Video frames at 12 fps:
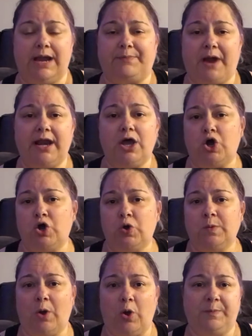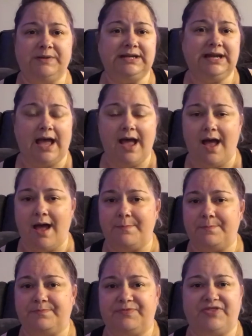I brought it home, opened it up,